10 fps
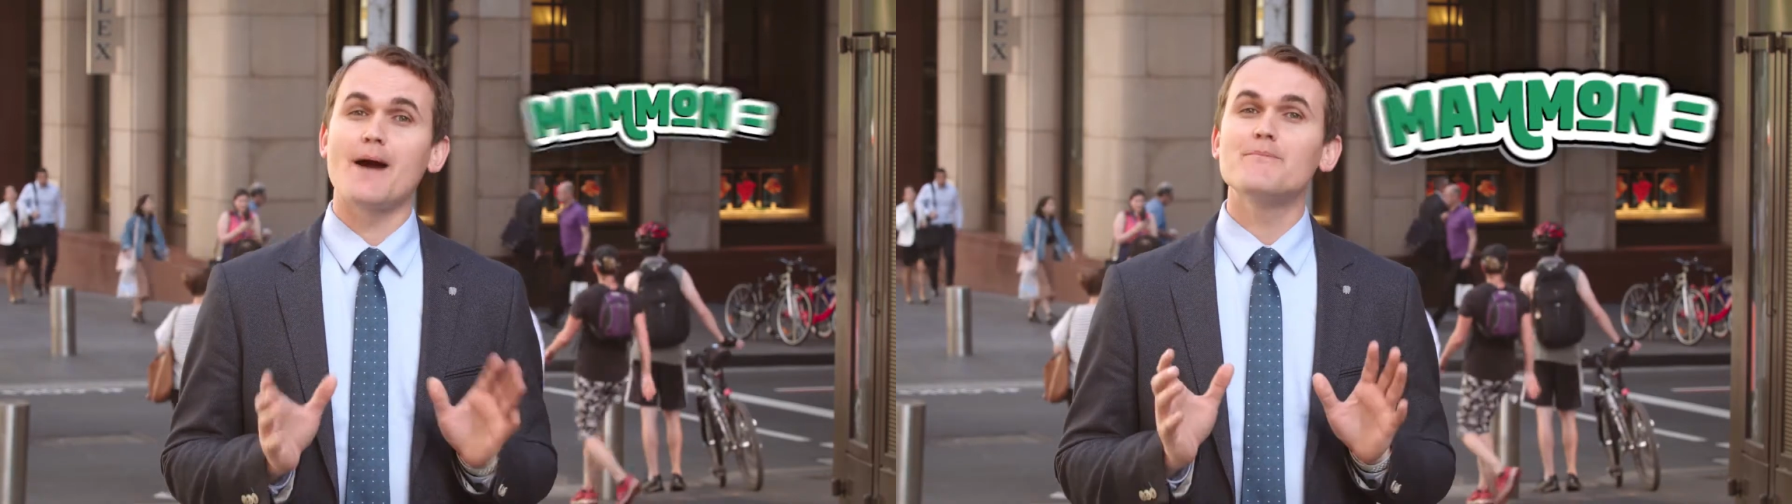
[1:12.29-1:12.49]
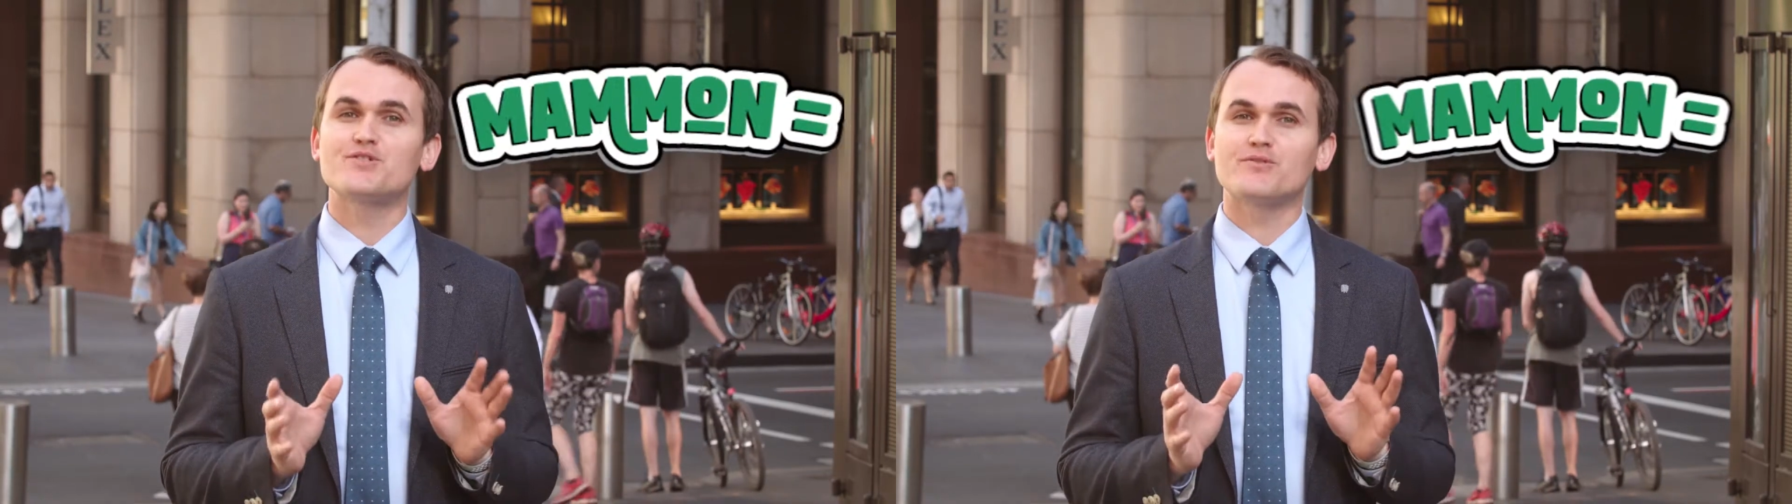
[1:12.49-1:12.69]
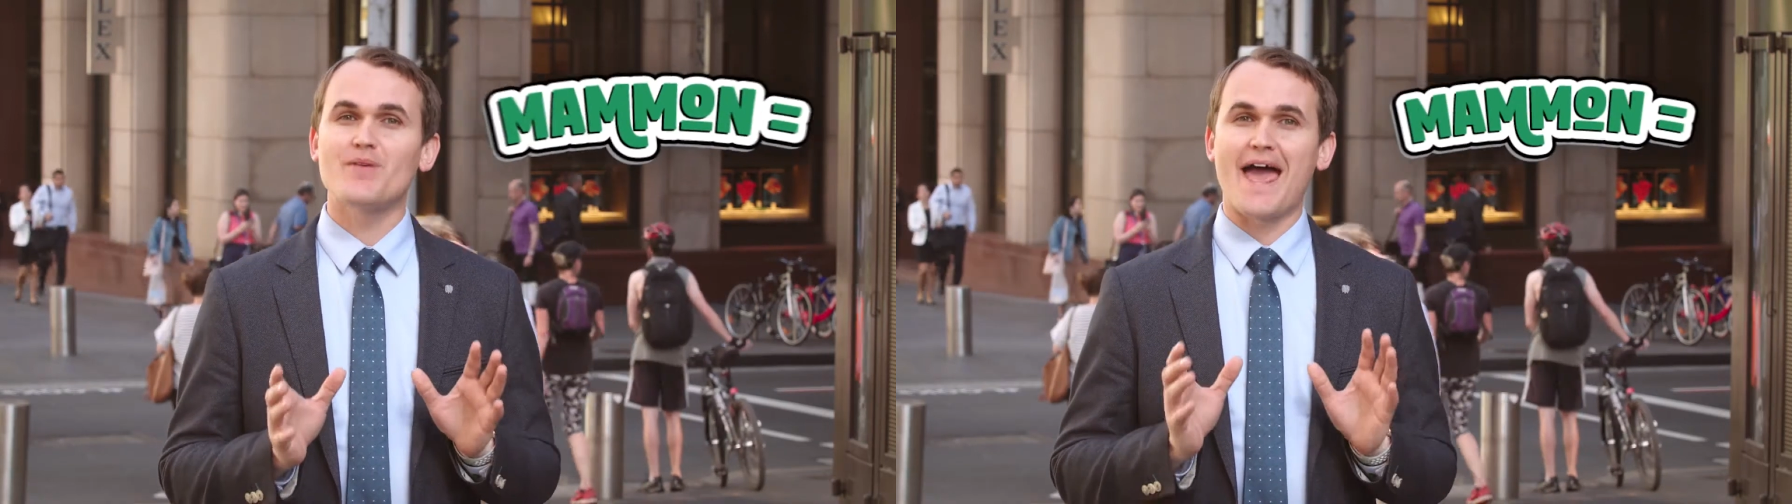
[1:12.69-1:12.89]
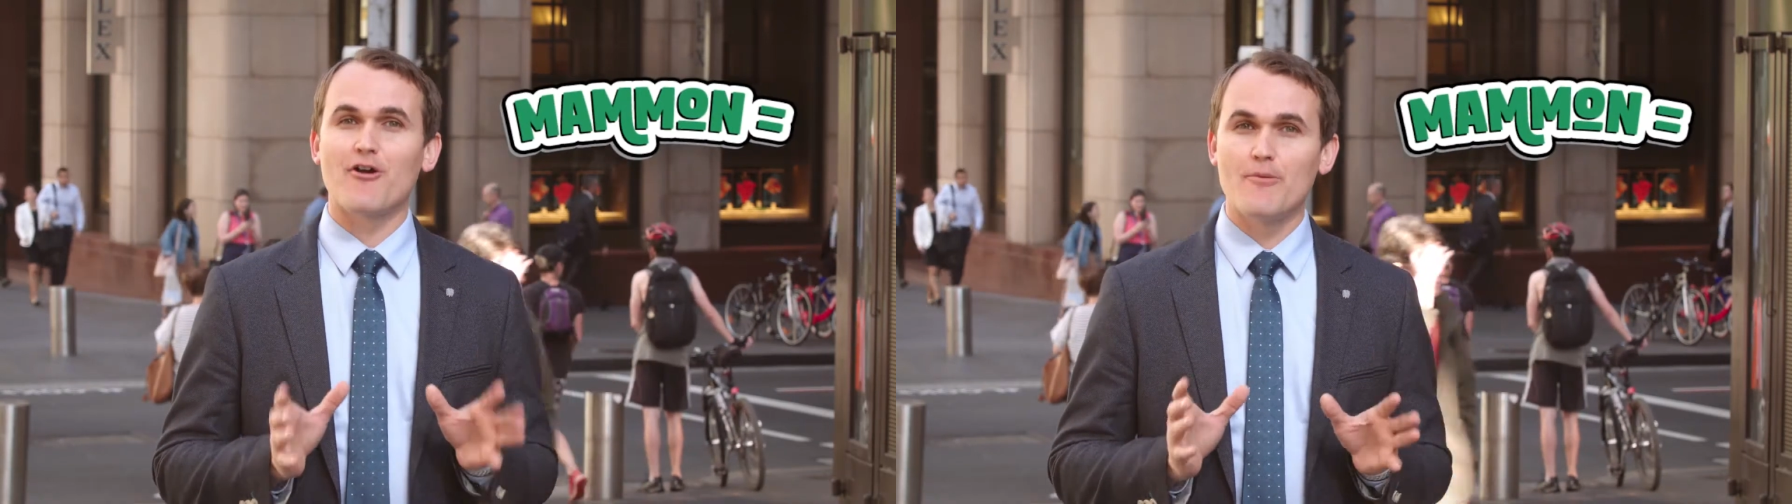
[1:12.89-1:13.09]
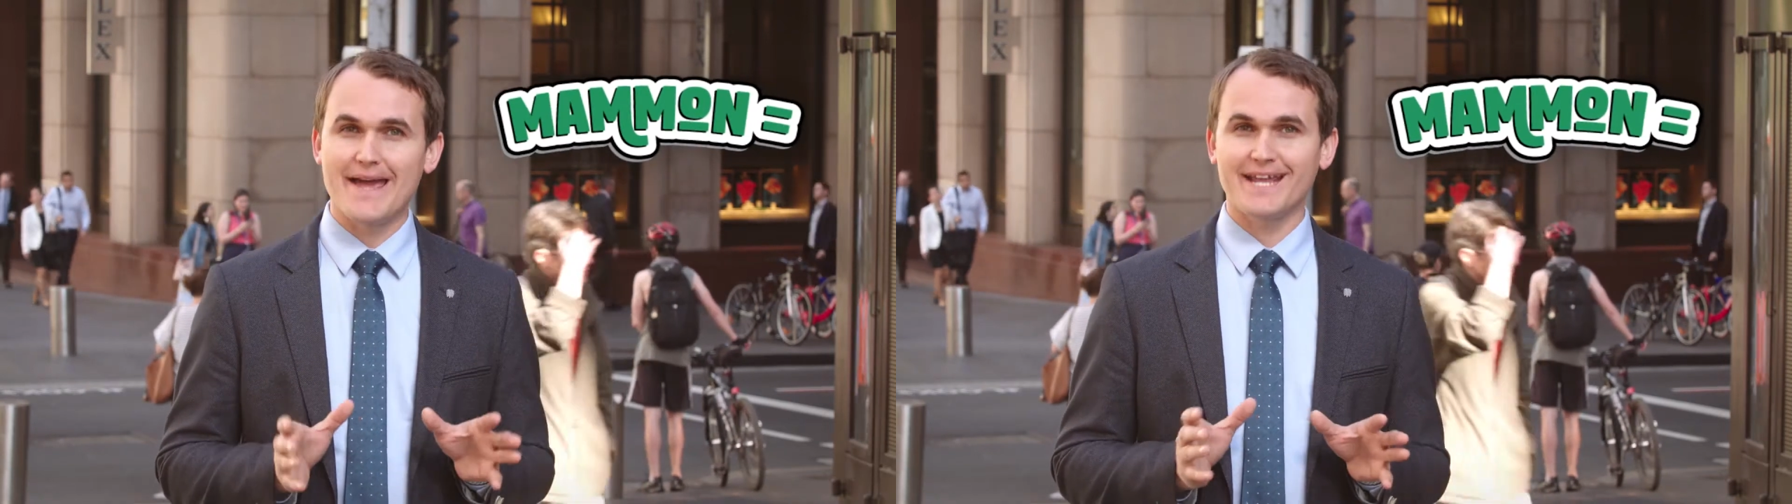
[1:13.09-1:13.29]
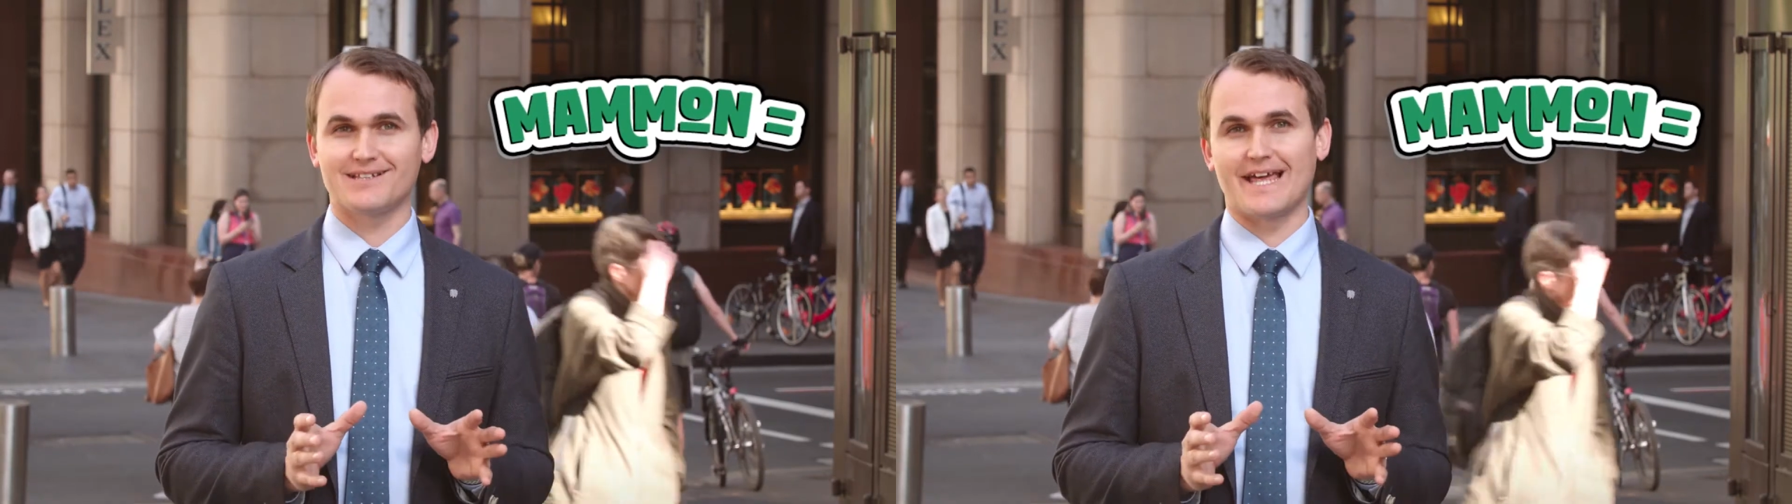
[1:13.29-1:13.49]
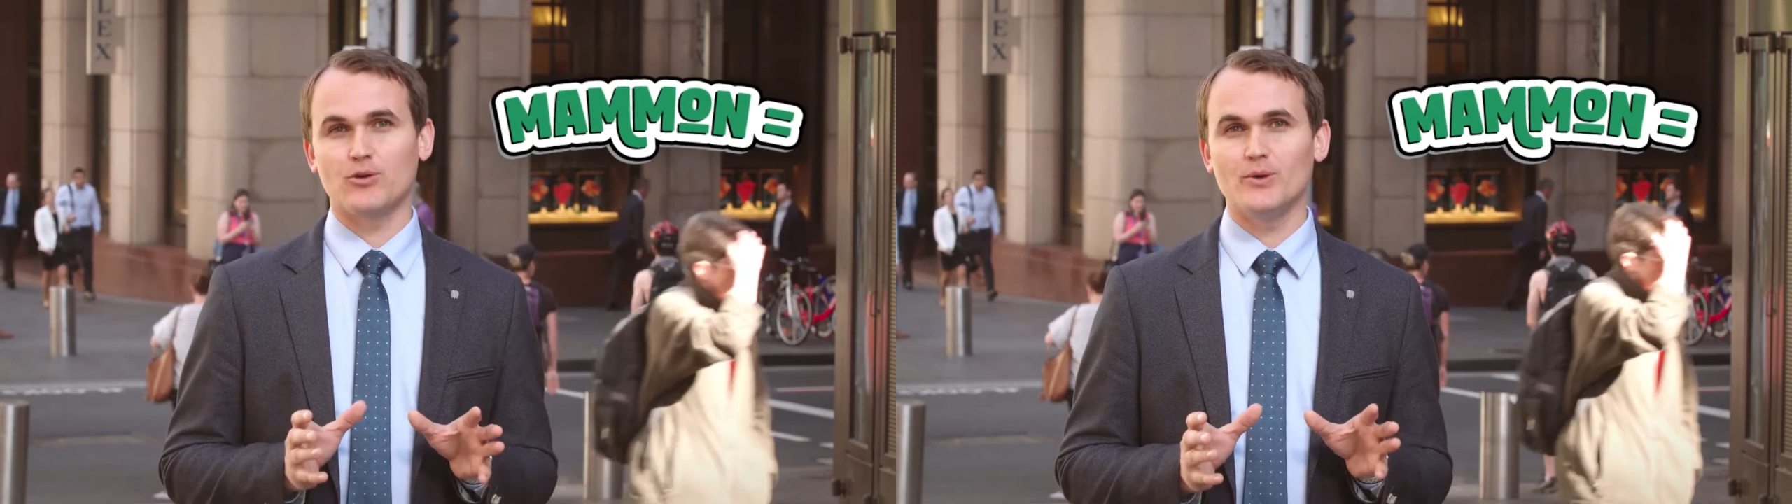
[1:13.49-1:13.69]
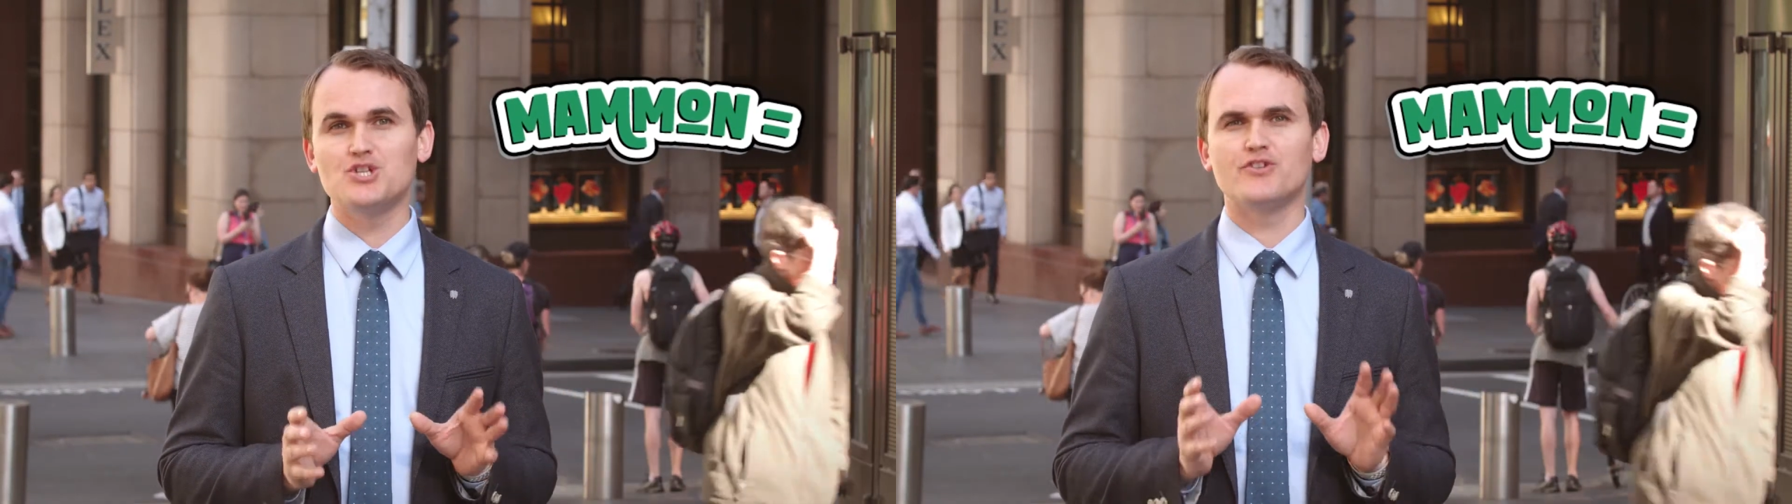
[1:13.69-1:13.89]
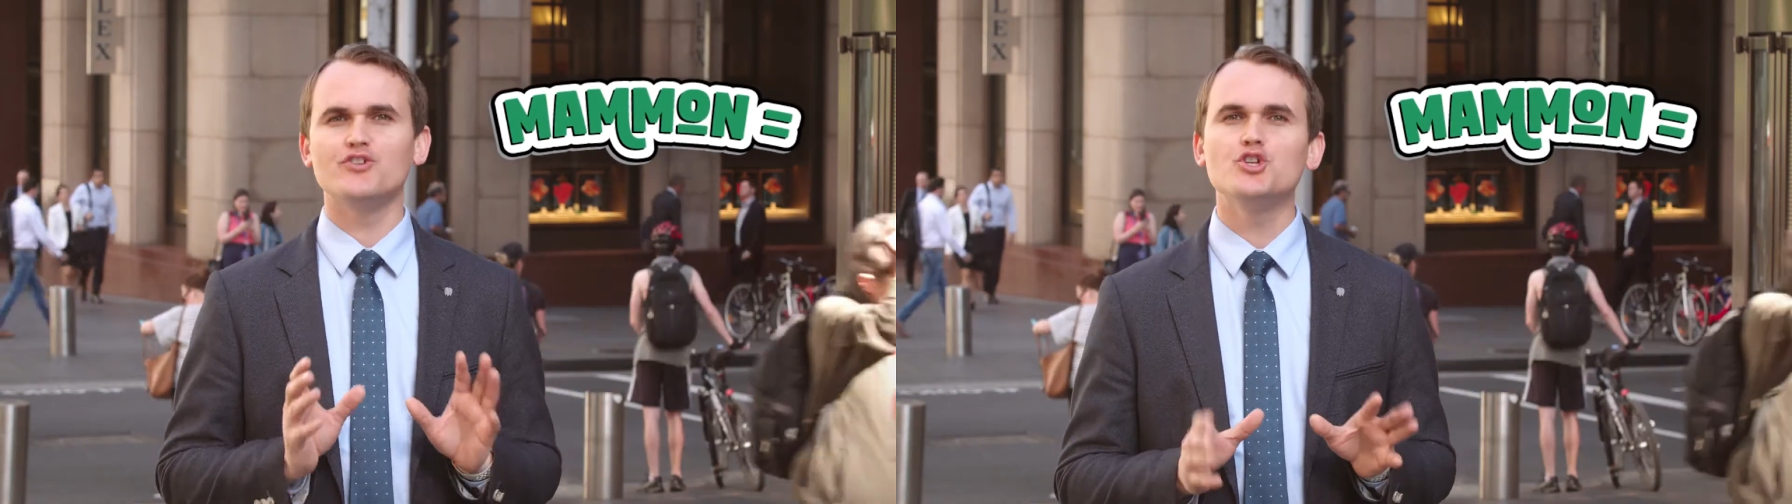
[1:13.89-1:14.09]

comes from the Aramaic language of